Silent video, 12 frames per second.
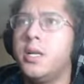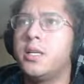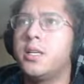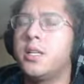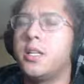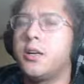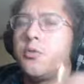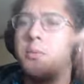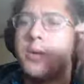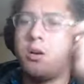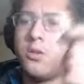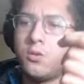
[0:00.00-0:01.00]
get like one of
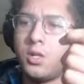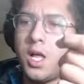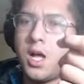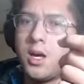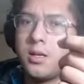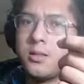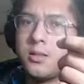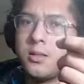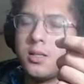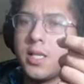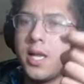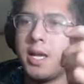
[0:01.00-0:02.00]
my old locks,
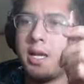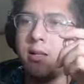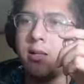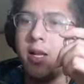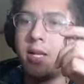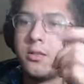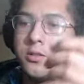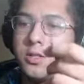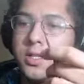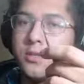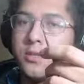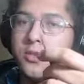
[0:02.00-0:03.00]
because I had 2
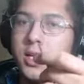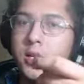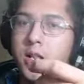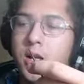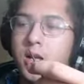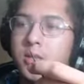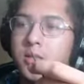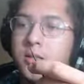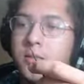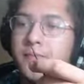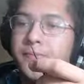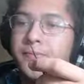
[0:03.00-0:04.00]
sets of dreadlocks
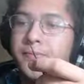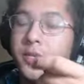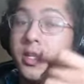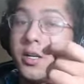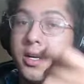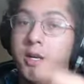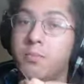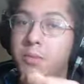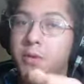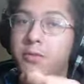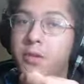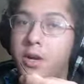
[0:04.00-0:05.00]
and I cut them
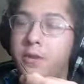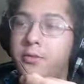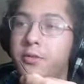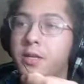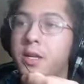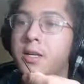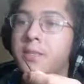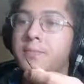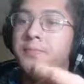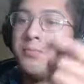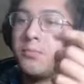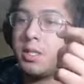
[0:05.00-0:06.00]
both off.
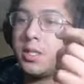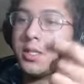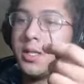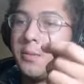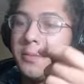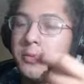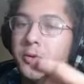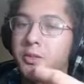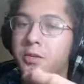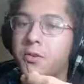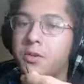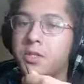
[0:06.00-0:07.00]
But this time I'm doing
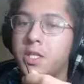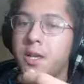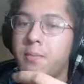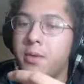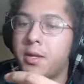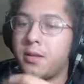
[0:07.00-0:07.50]
the crochet needle